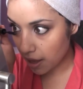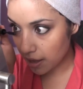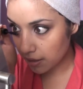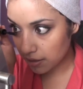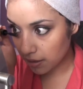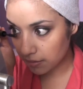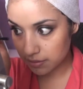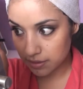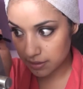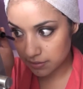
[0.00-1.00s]
I
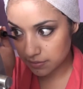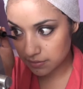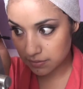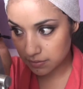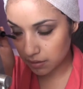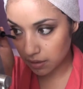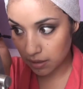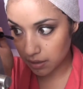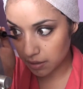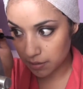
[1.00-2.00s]
got this
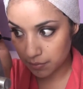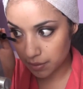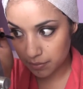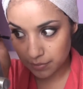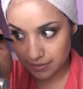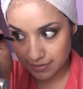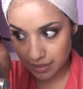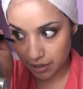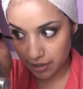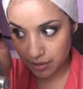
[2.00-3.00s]

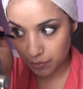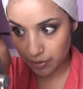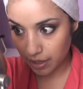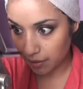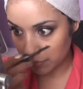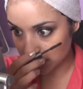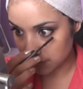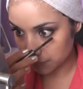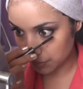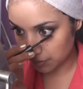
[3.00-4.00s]
mascara when I went to
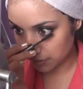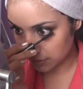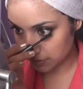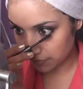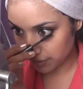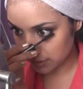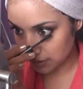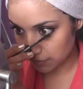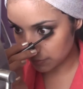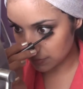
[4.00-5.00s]
the Beautylish
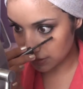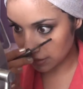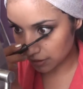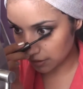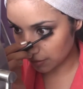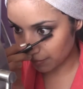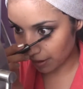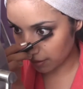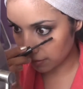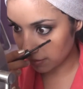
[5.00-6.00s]
event. It was in a goodie
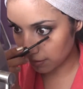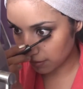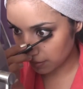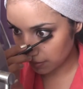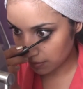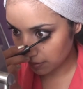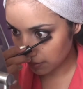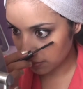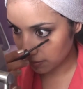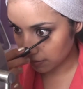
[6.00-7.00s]
bag.
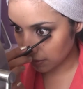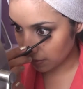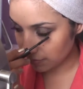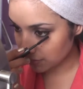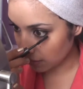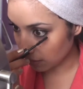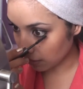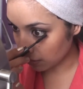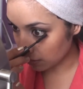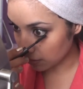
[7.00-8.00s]
They gave us a
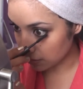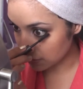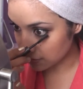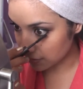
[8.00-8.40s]
lot of good